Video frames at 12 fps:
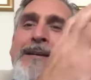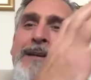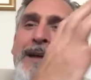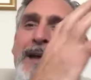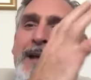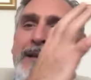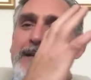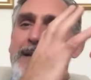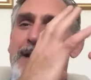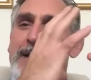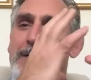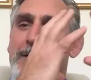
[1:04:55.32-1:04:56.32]
and
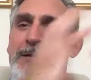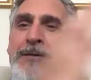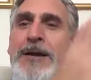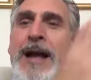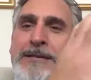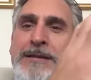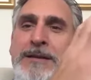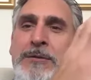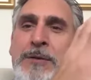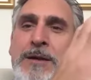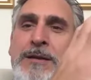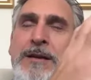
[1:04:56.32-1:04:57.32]
that you're interacting
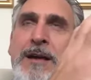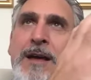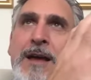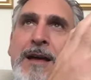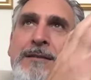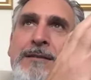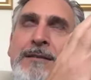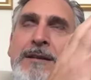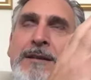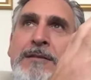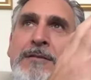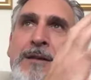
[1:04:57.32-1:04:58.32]
with. And
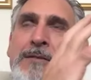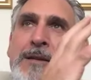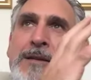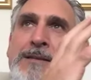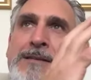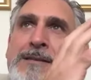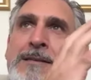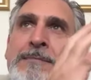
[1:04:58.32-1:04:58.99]
even if it's,